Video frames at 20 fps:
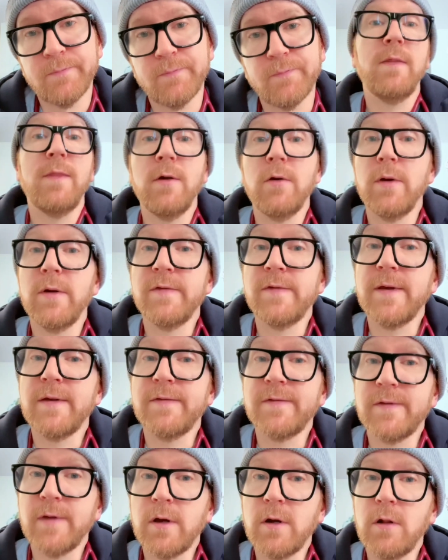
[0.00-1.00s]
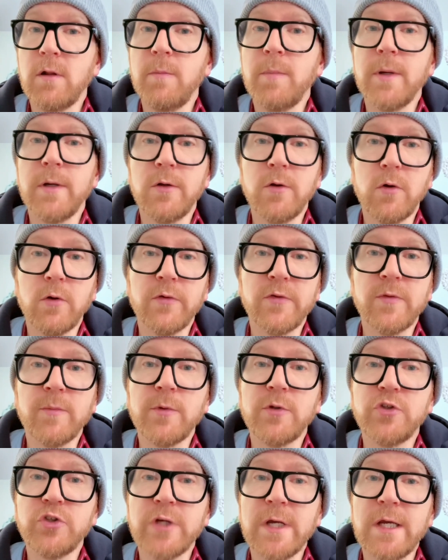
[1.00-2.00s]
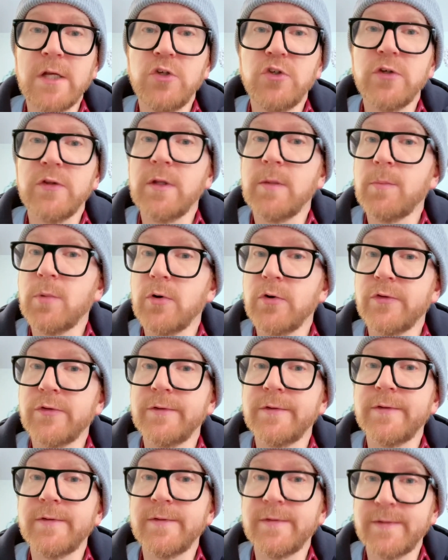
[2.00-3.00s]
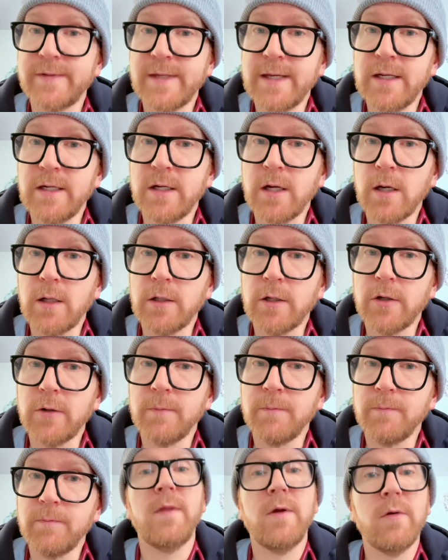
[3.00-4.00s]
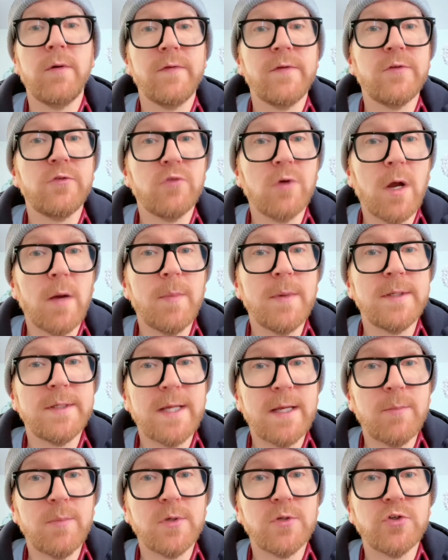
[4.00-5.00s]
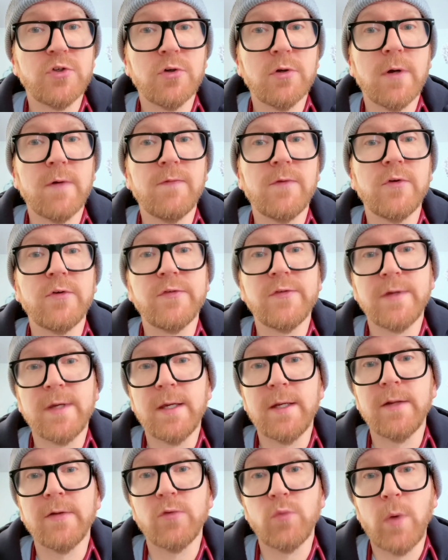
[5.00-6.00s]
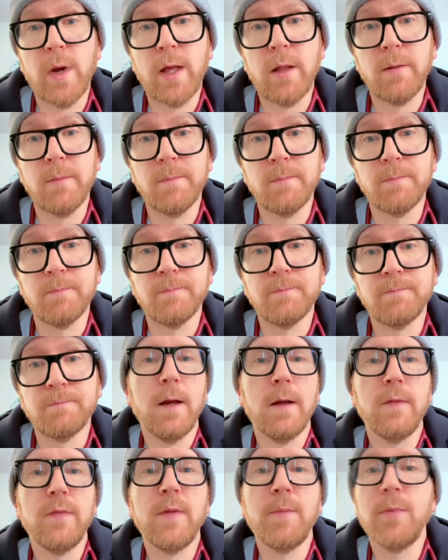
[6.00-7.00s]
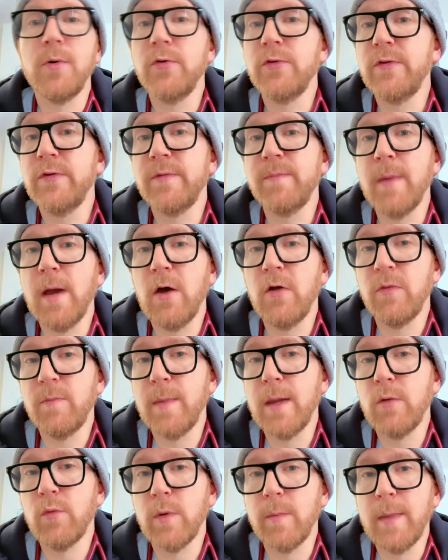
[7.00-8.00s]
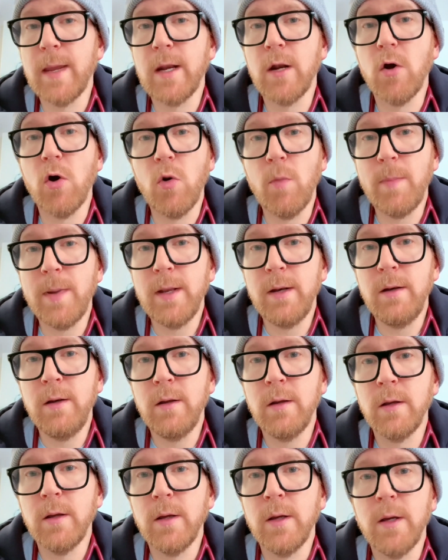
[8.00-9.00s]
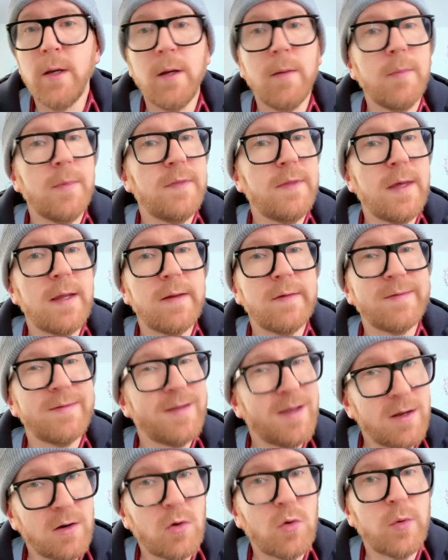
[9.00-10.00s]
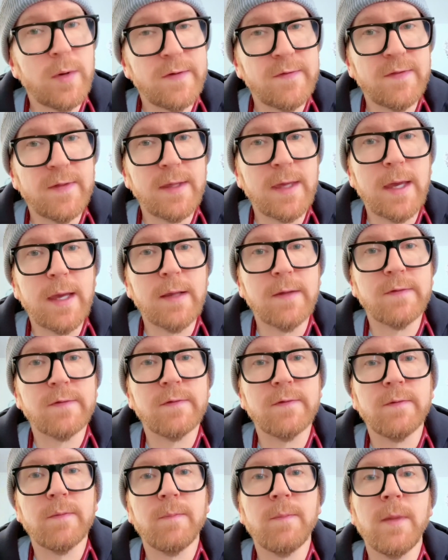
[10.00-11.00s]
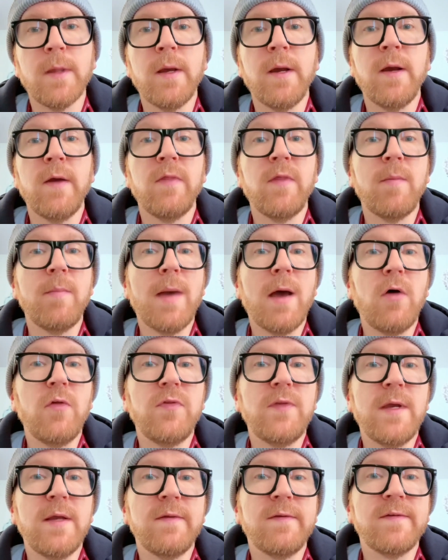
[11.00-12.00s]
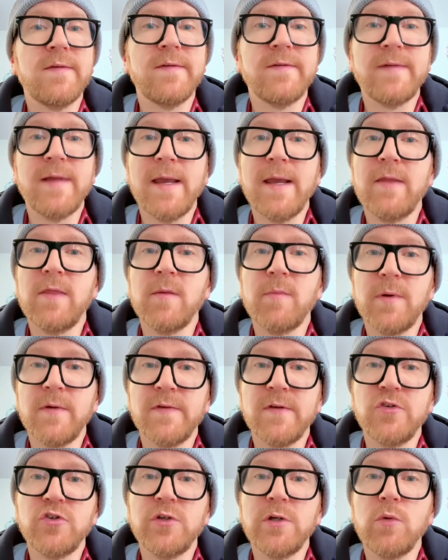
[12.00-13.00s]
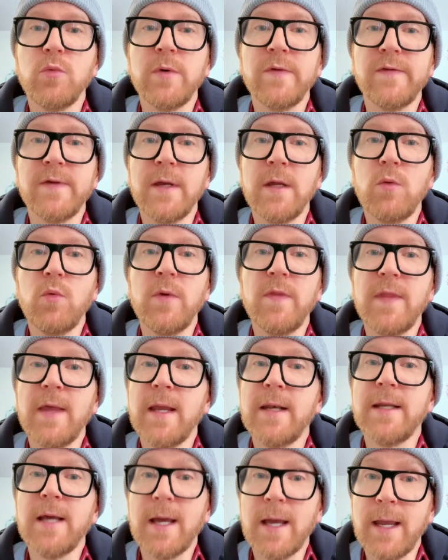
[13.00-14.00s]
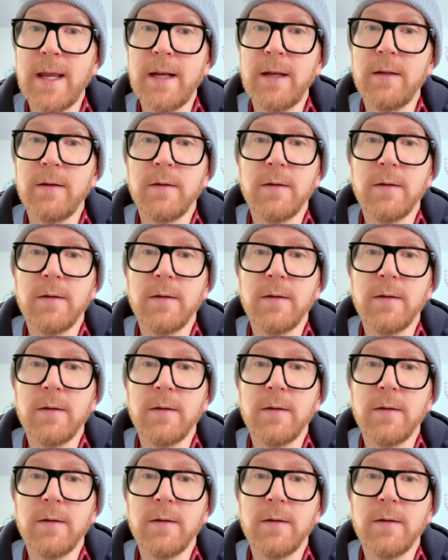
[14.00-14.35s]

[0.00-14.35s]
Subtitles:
There is a subtle but noticeable change in the person's skin color. There is a drop in temperature of their skin as well. The person's mouth may remain open, but that is not always the case. The mouth tends to stay in the position it was in when they died.